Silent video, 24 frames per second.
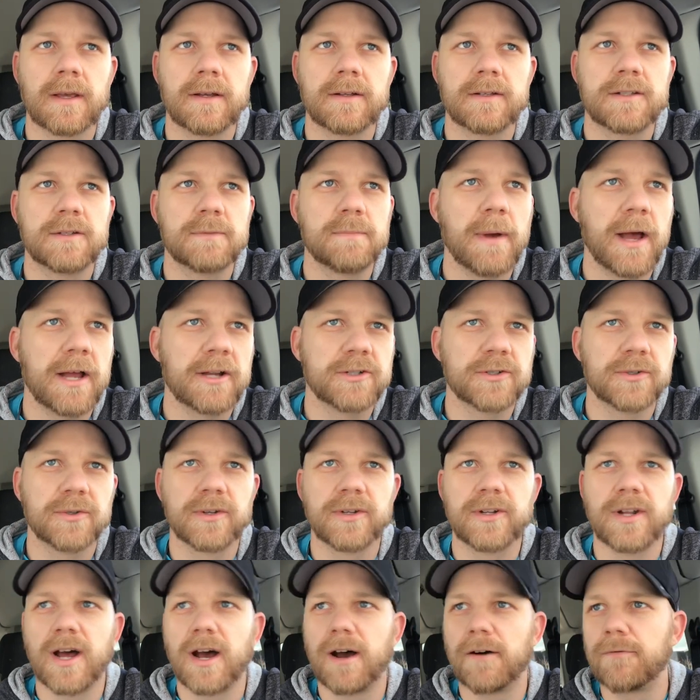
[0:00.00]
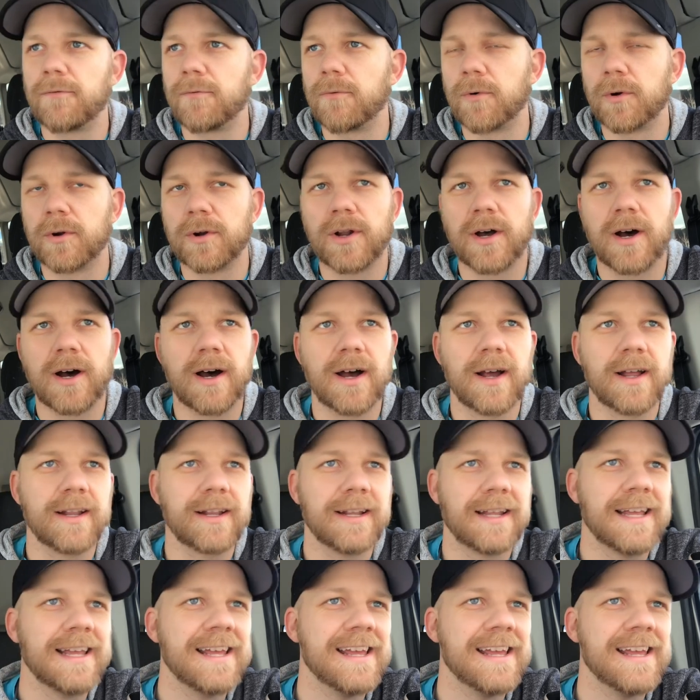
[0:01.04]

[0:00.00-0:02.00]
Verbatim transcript: special enough, we're not